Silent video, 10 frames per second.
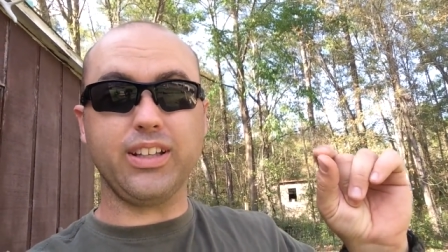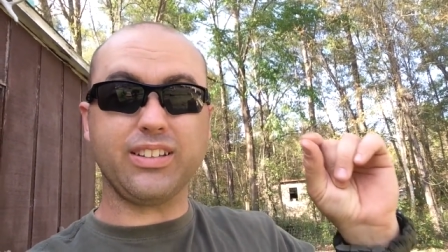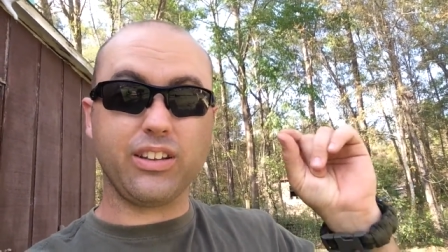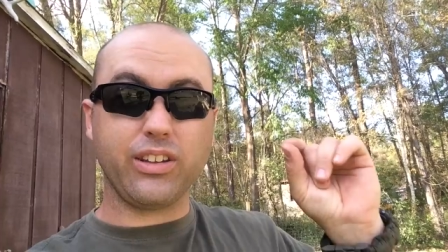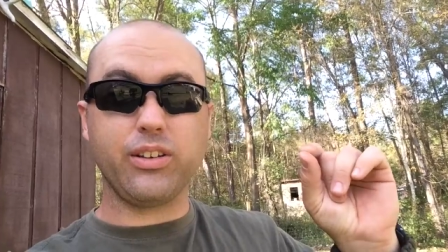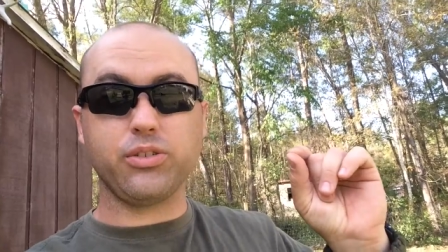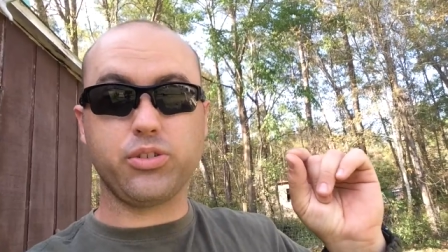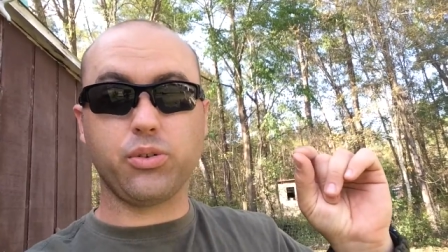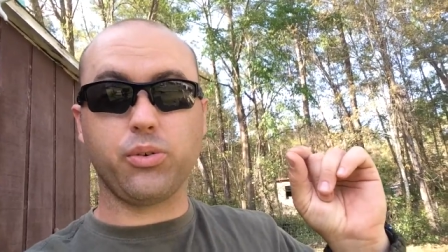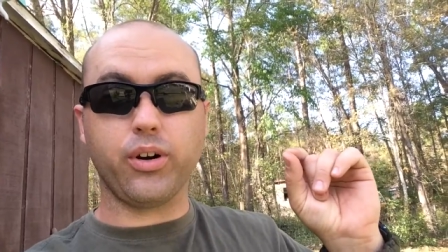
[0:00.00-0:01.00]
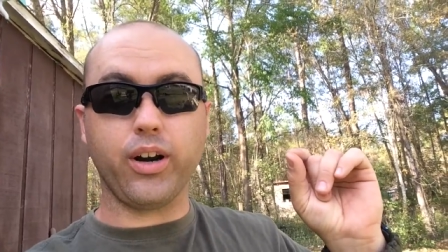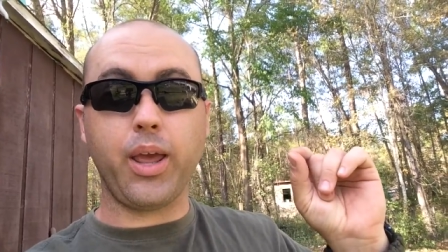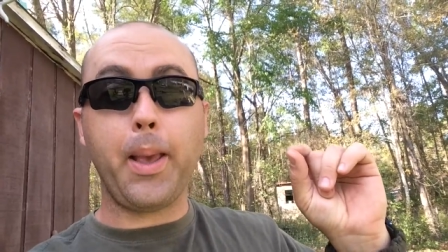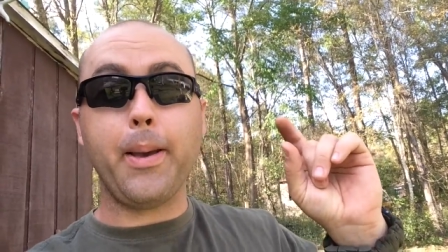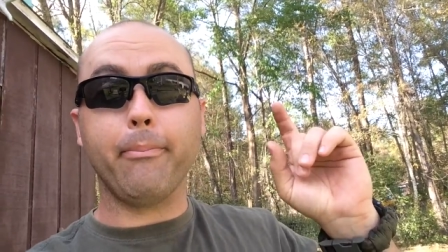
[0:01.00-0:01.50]
It's a little short,
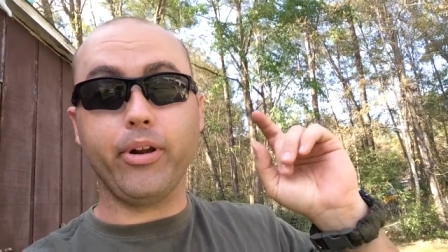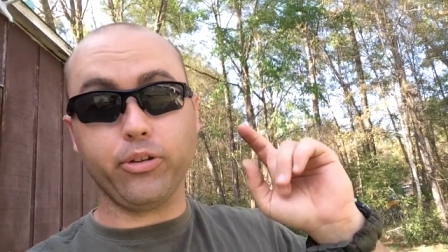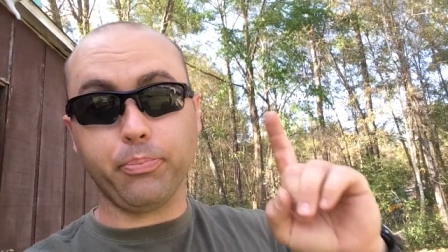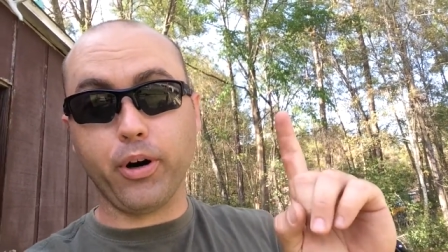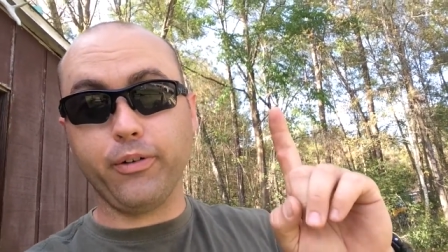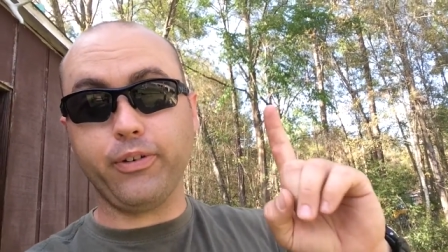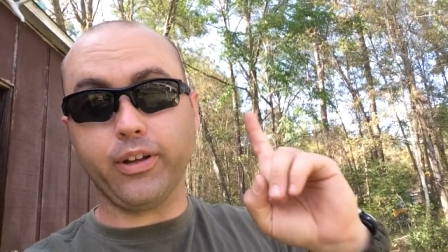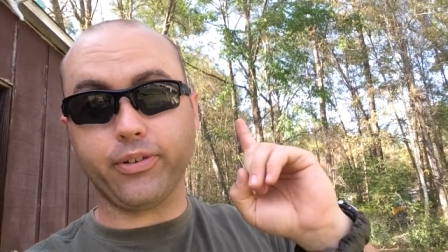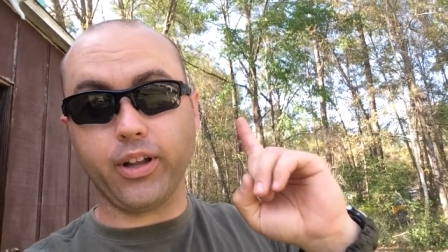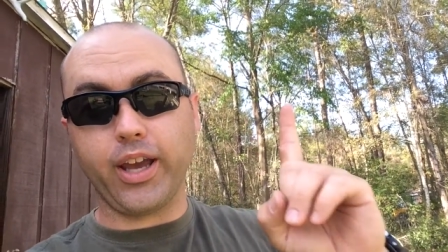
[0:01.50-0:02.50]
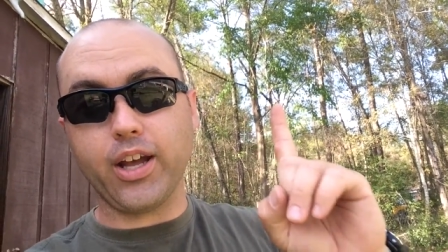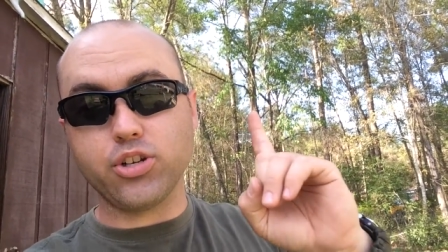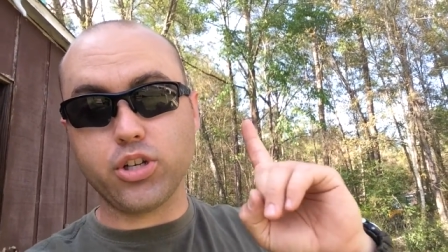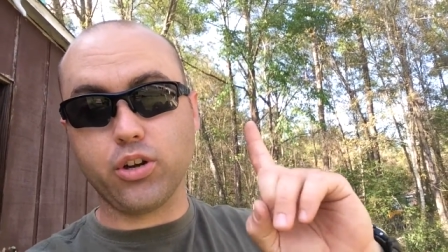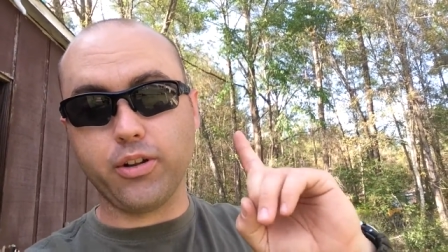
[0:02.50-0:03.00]
but it's perfect for
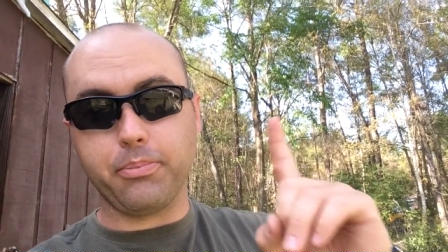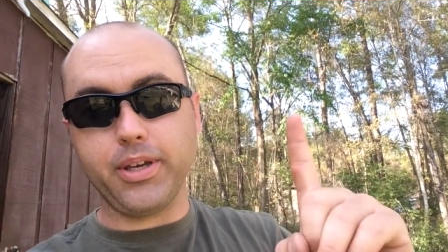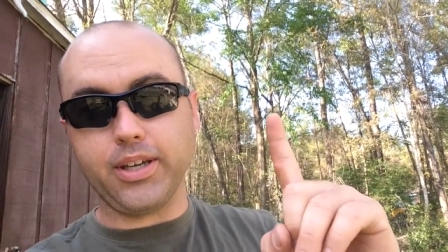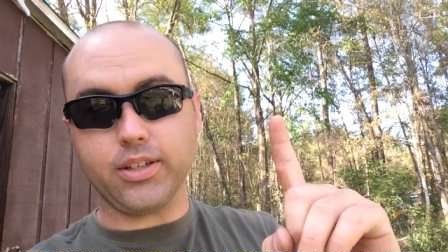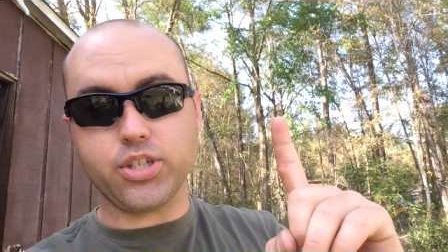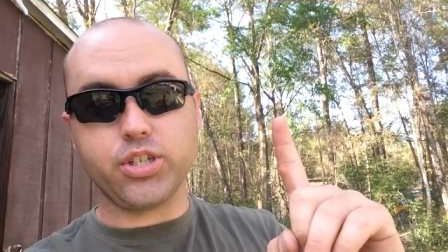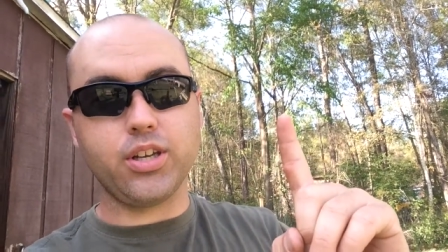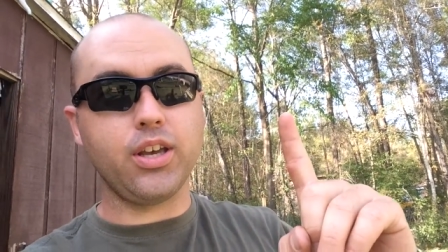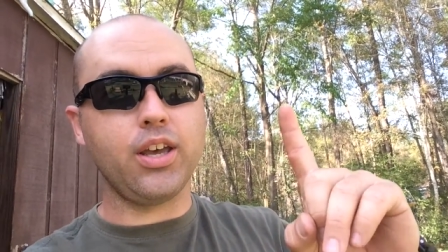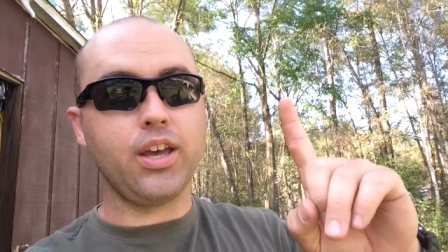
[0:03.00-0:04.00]
lounging on the beach